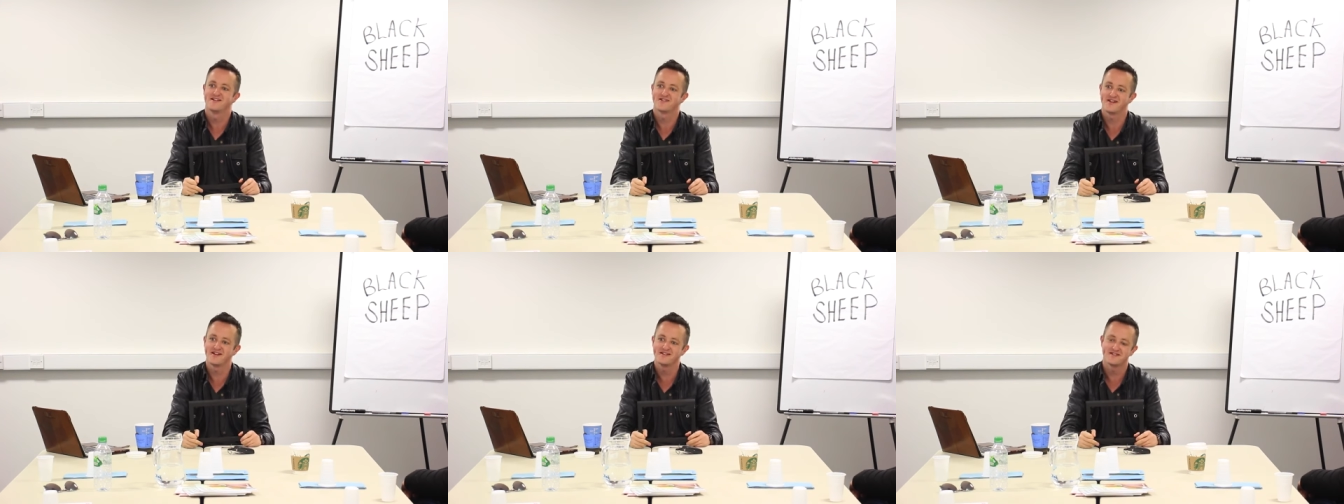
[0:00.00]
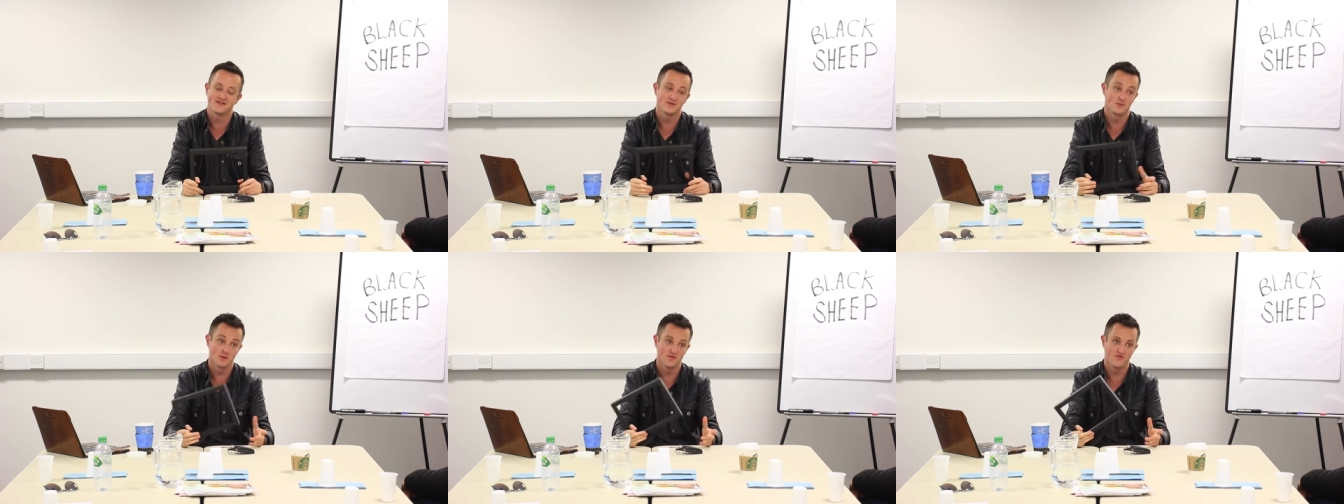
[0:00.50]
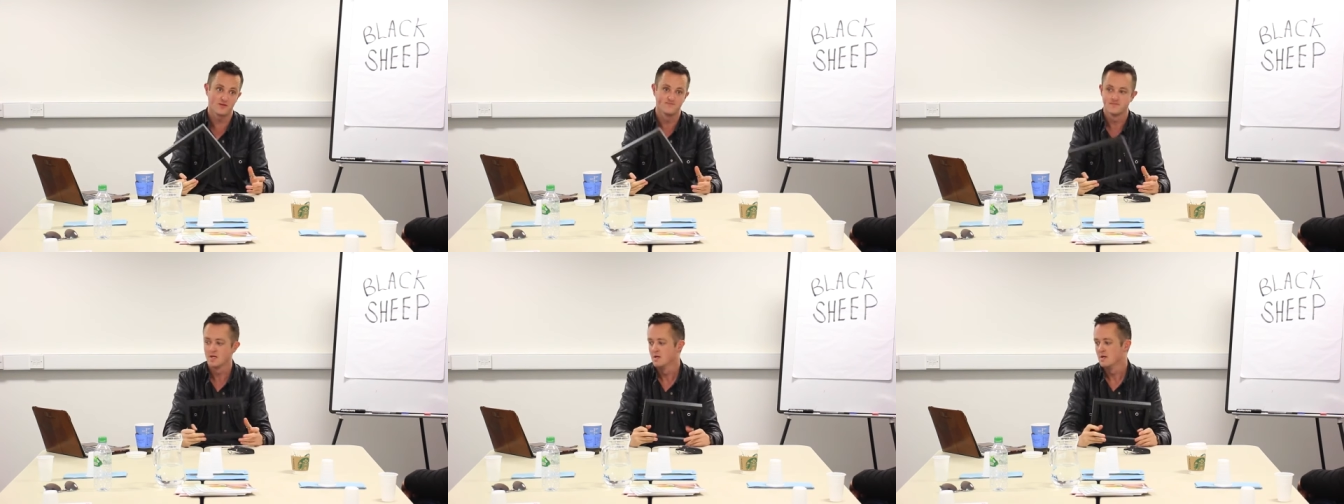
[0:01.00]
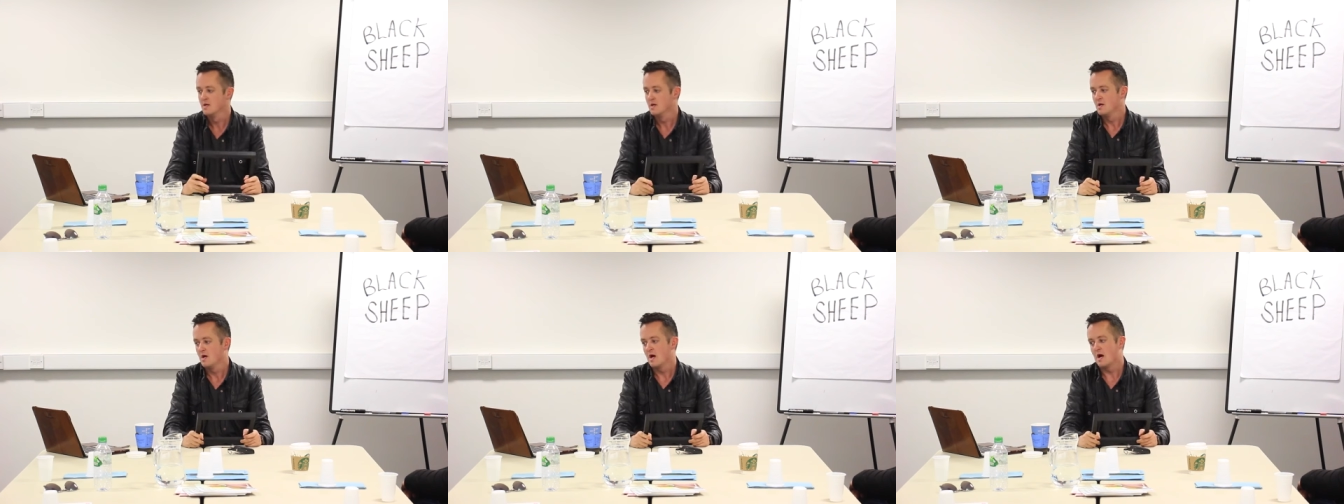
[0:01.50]
Okay, so you win the frame.
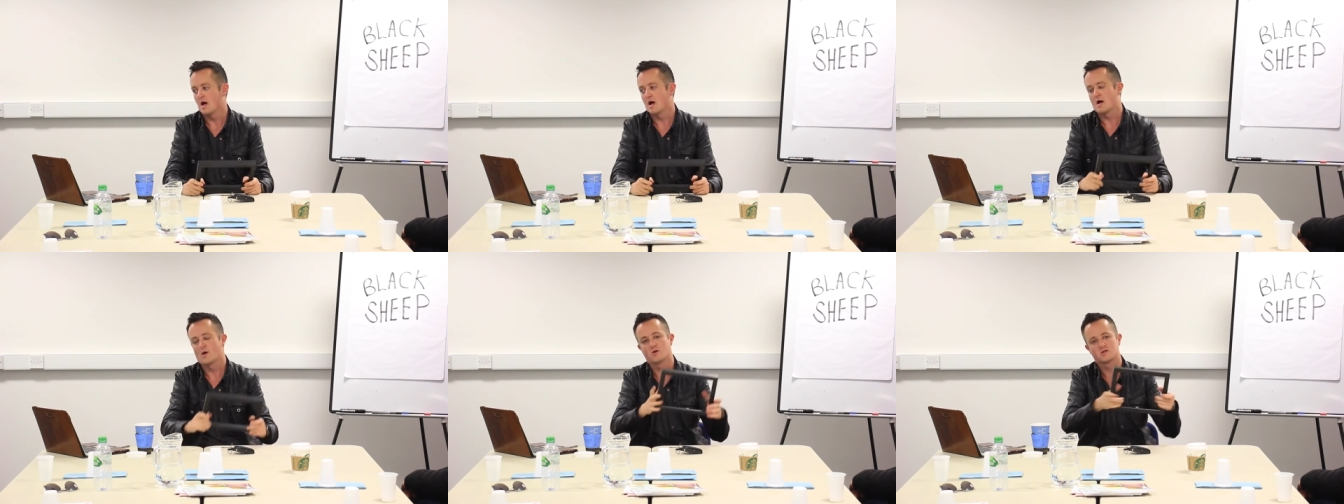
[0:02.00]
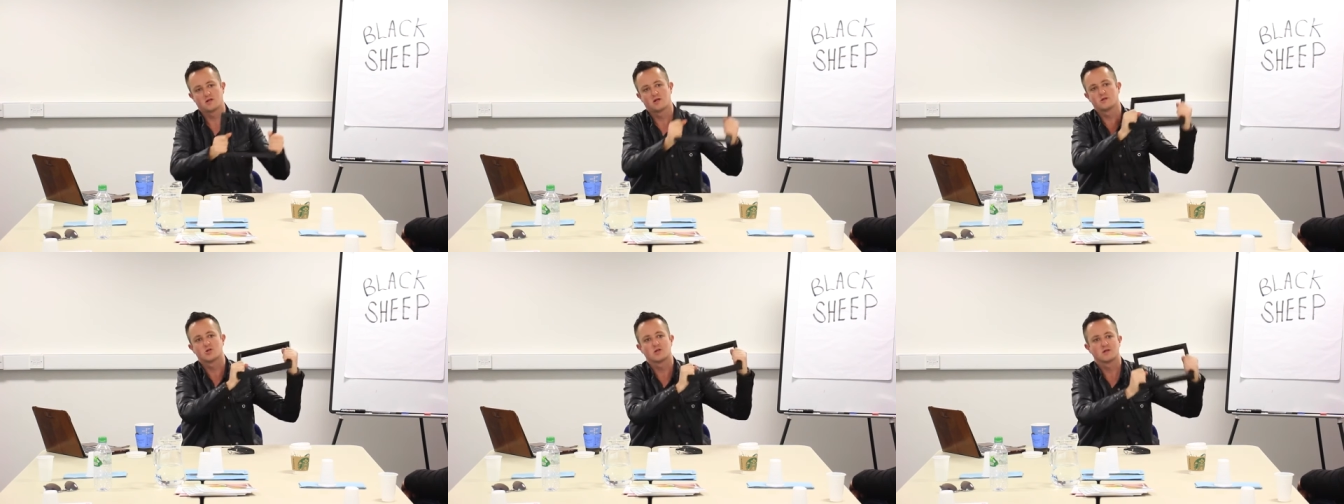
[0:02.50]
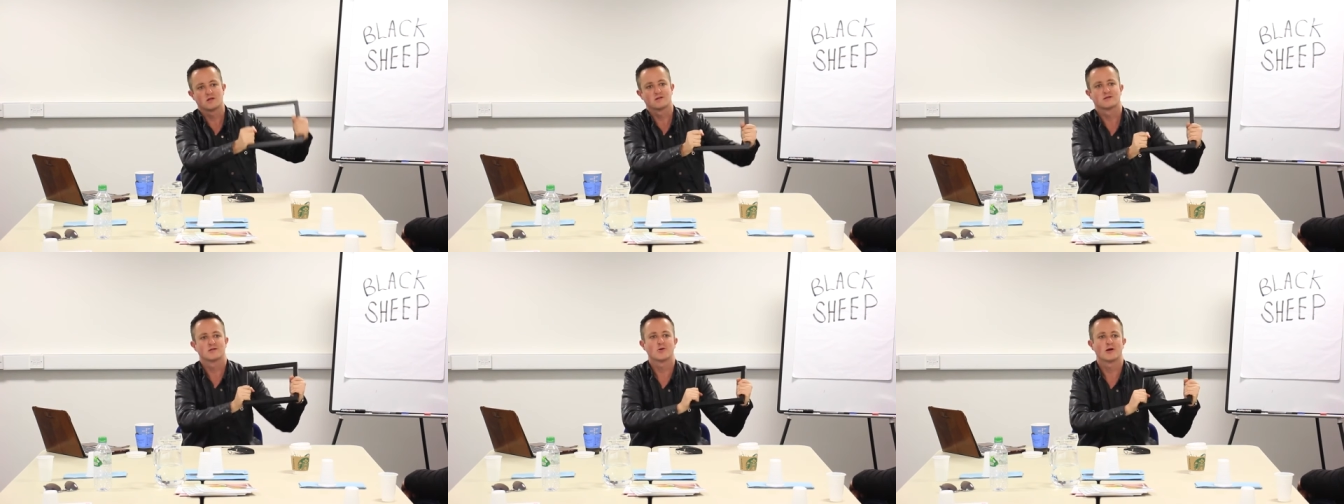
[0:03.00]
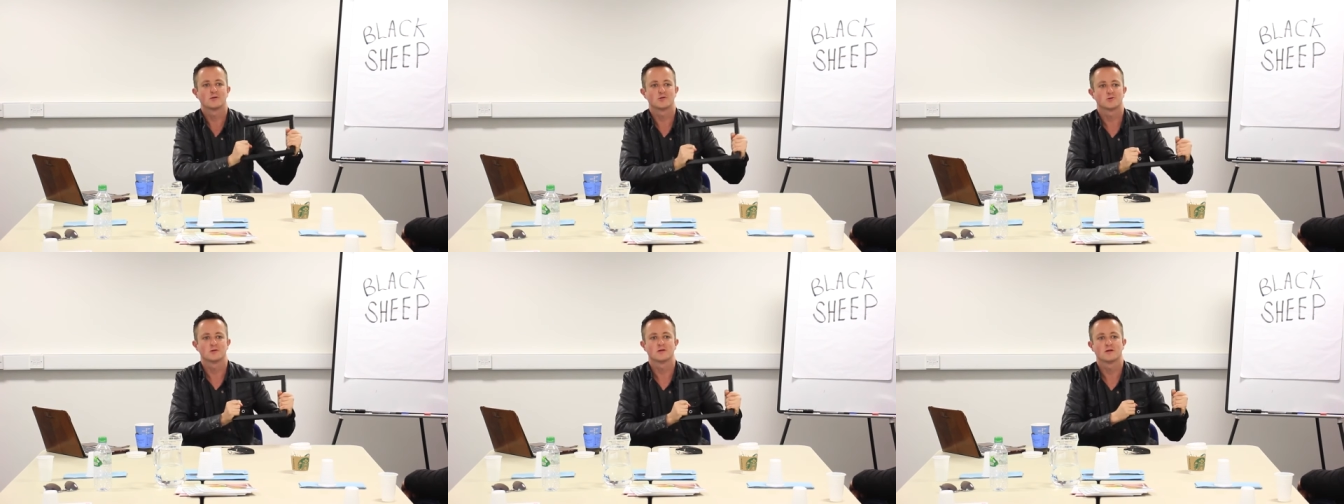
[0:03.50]
Uh, what's another shit test you get on
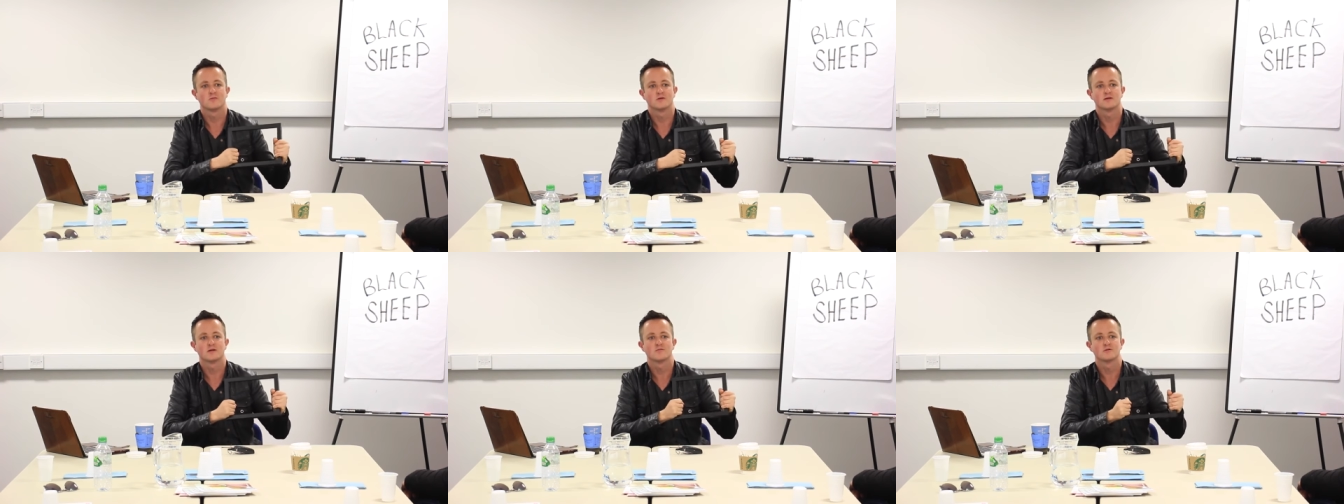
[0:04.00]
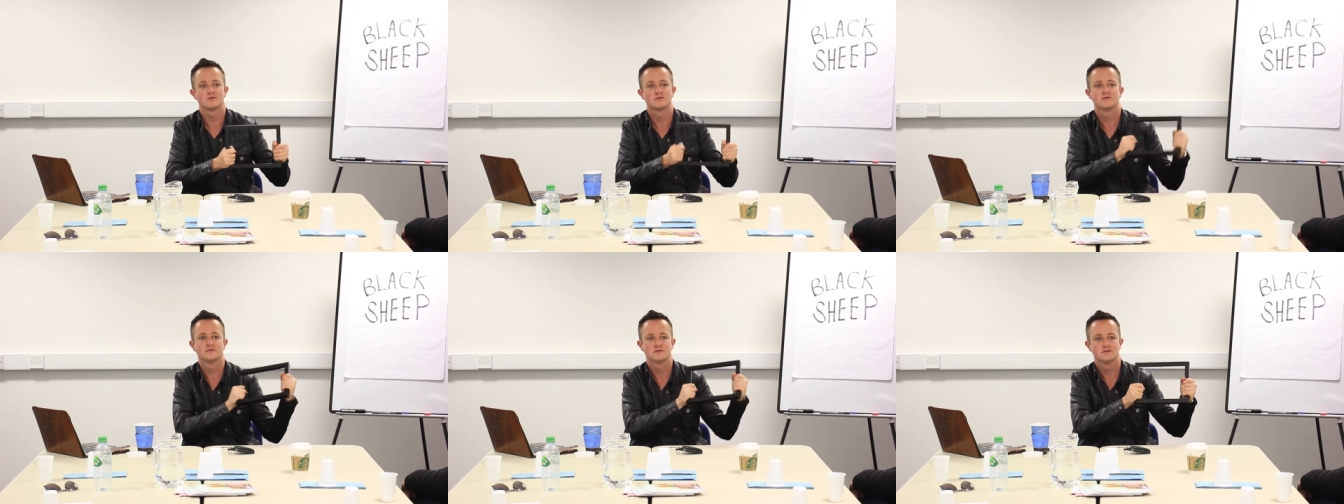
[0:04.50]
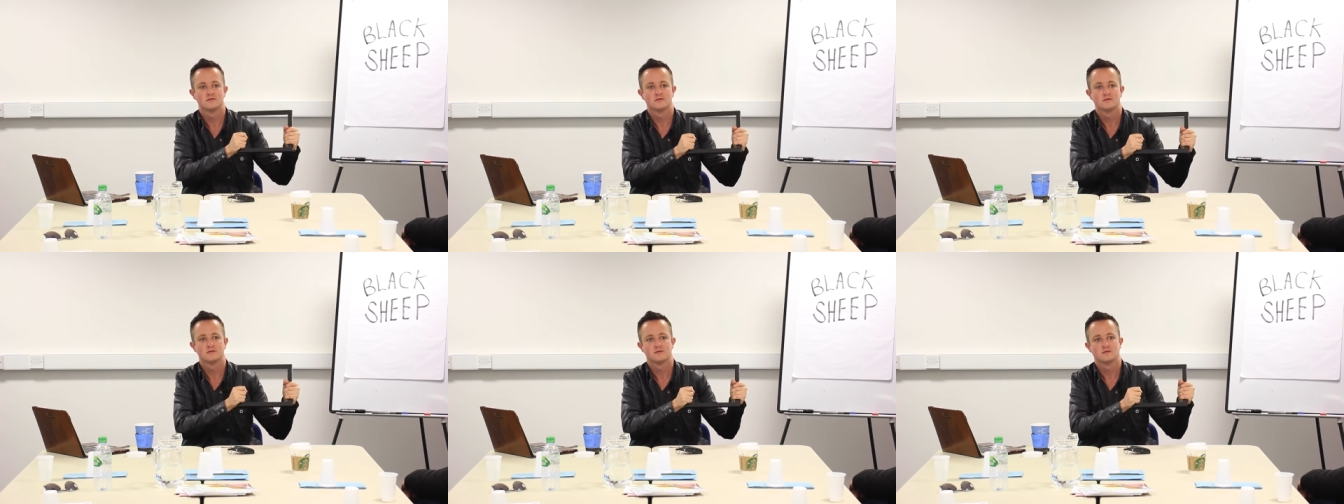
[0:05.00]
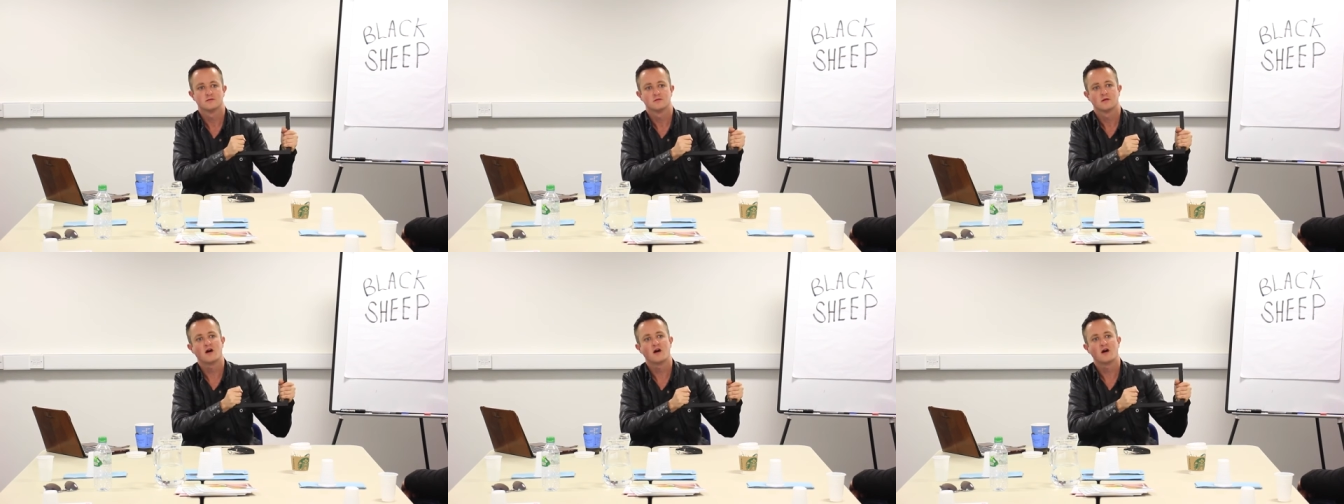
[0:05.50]
the street? Come on, big Got a boyfriend.